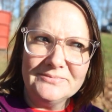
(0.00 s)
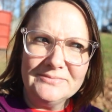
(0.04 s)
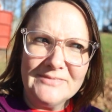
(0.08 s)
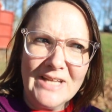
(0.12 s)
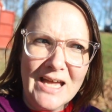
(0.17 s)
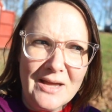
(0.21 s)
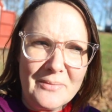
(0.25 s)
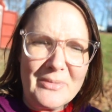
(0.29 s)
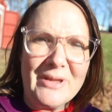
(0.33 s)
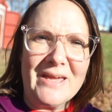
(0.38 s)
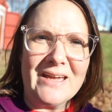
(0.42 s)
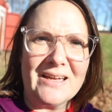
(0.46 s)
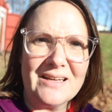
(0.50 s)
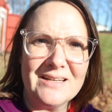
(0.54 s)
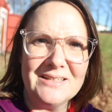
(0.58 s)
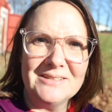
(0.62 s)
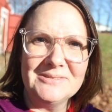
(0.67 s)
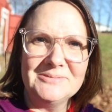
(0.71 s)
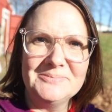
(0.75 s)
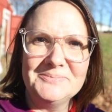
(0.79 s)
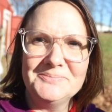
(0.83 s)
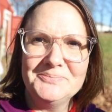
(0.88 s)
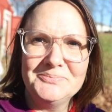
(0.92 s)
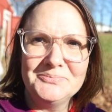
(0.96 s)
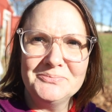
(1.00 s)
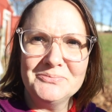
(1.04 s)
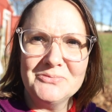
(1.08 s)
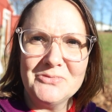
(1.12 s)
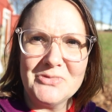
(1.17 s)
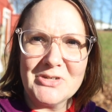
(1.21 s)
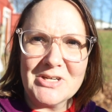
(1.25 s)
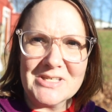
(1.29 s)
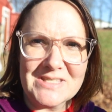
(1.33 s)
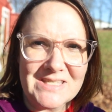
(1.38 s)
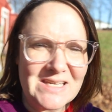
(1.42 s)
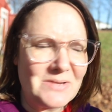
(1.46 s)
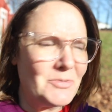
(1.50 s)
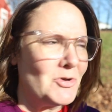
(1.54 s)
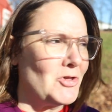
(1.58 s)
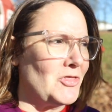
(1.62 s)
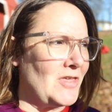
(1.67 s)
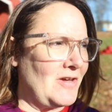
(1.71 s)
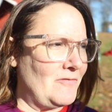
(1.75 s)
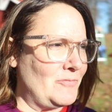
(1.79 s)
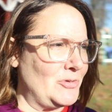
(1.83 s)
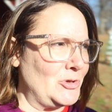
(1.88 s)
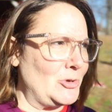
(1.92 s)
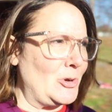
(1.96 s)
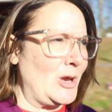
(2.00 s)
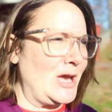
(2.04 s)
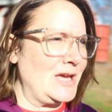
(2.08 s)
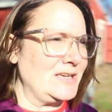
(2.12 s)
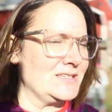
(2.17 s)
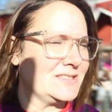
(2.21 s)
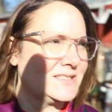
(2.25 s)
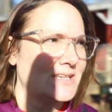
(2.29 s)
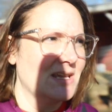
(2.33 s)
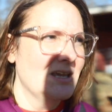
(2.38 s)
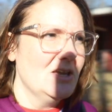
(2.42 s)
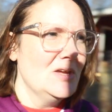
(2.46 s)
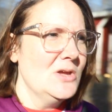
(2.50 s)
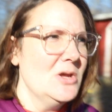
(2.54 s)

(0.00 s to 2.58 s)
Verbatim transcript: not Mick because they both have blue eyes.